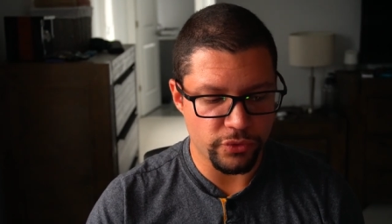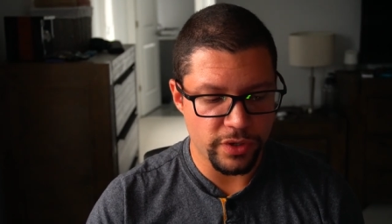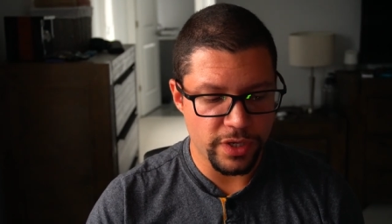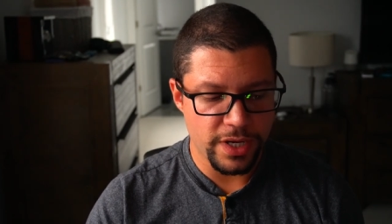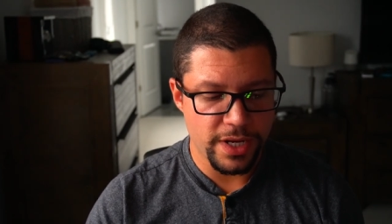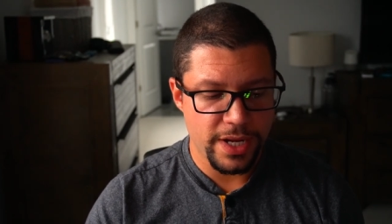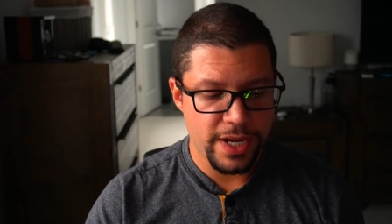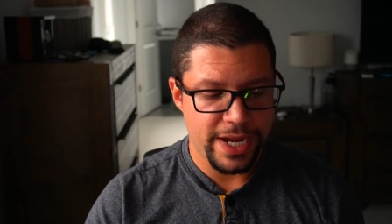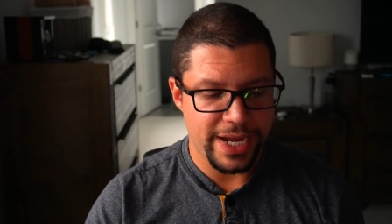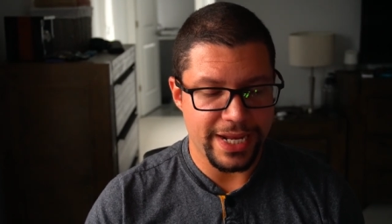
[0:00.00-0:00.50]

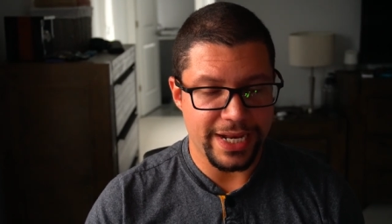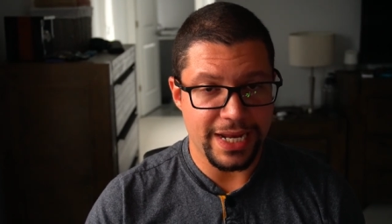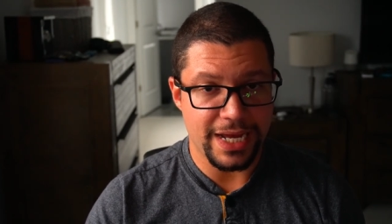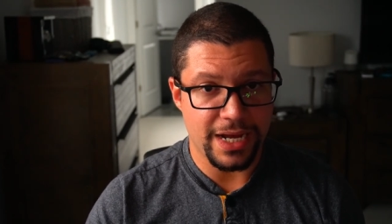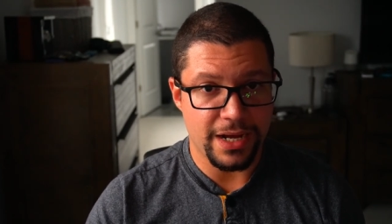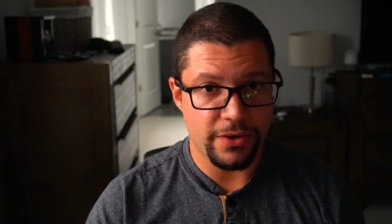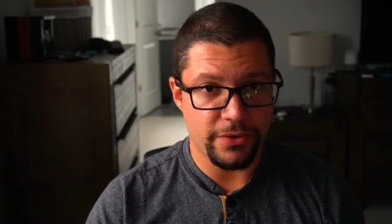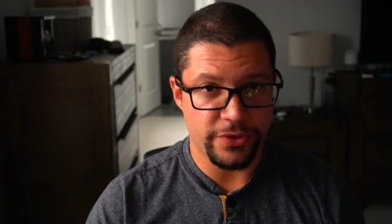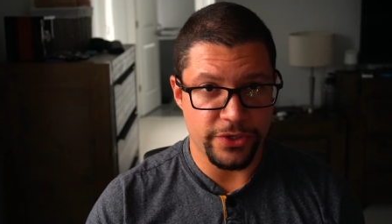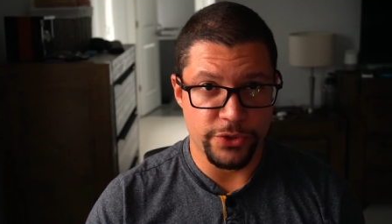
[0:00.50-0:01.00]
and now
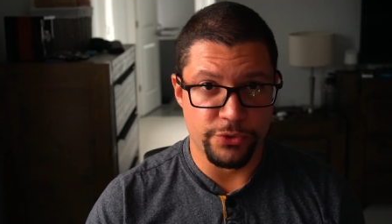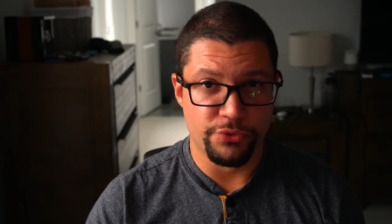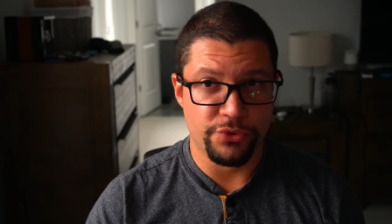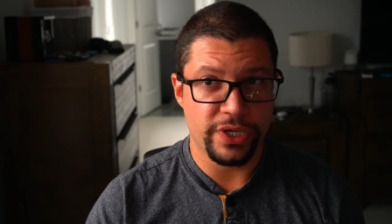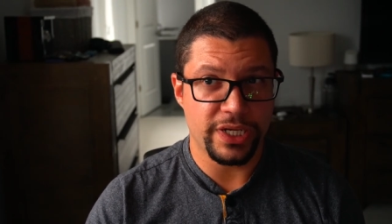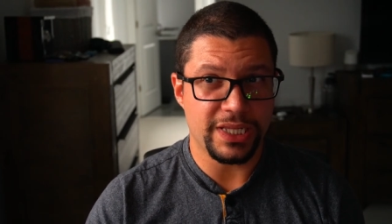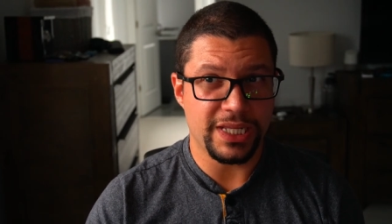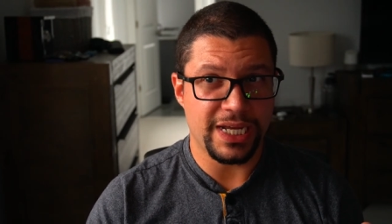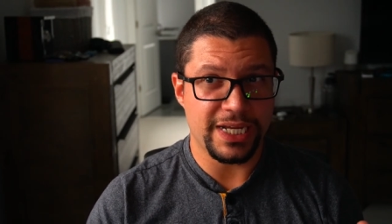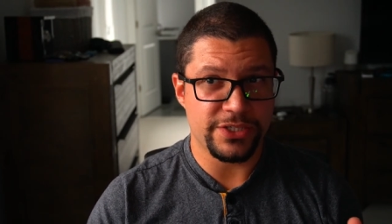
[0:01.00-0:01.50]
you
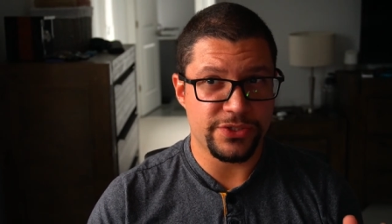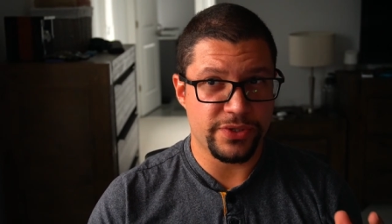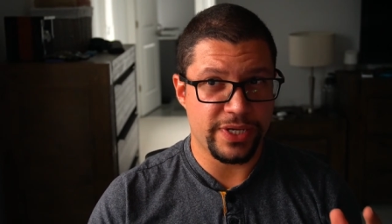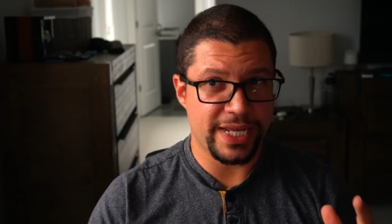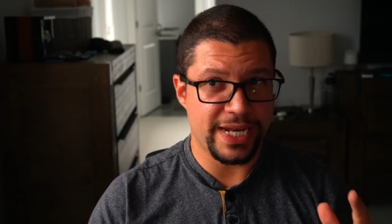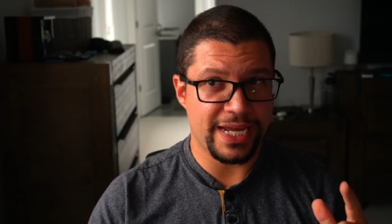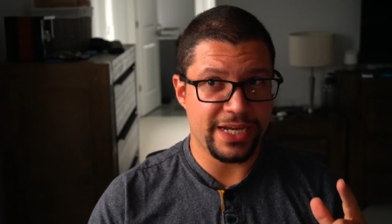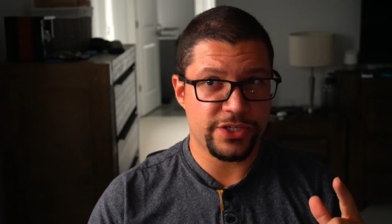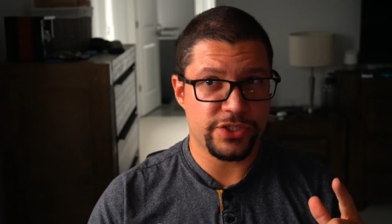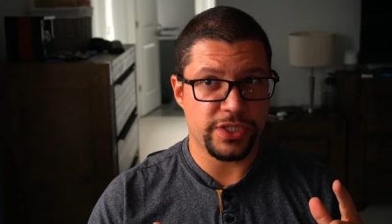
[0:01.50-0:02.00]
realize you can
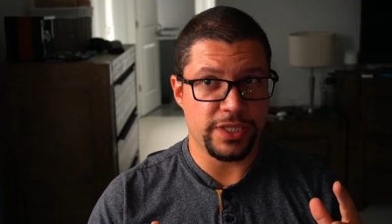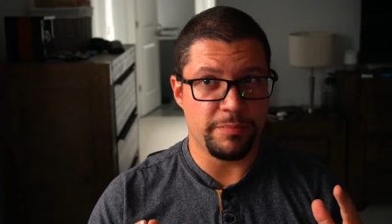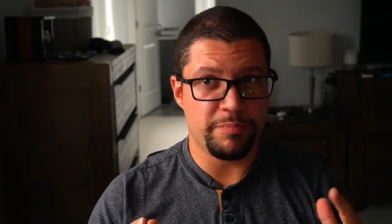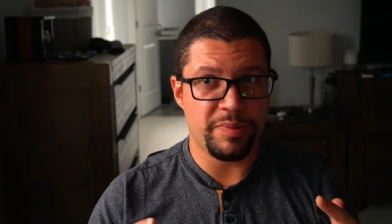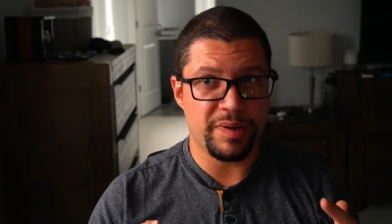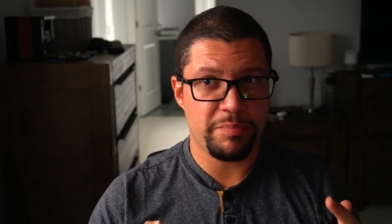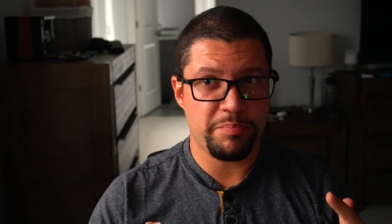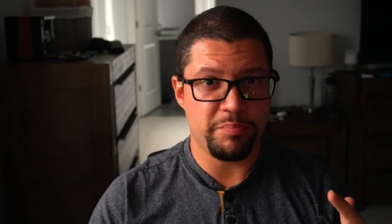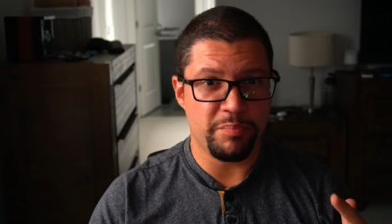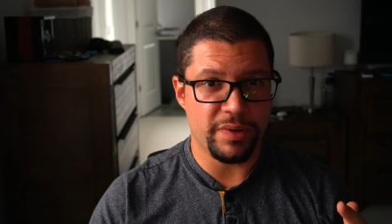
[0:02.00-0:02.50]
actually put
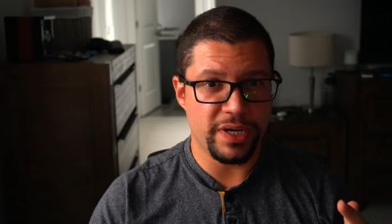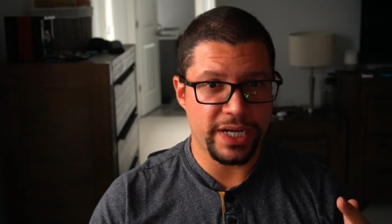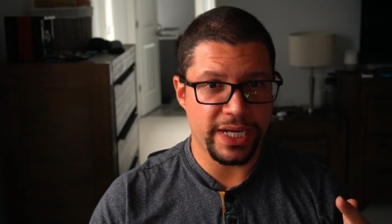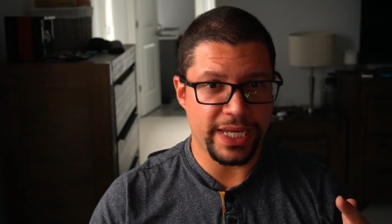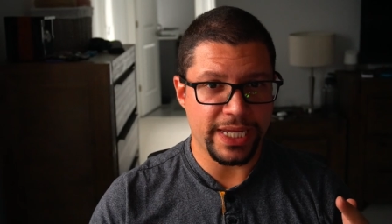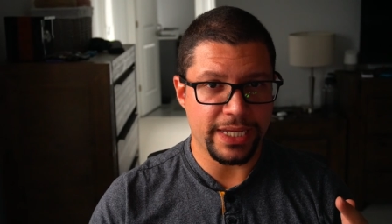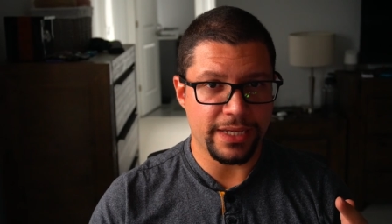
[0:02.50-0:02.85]
money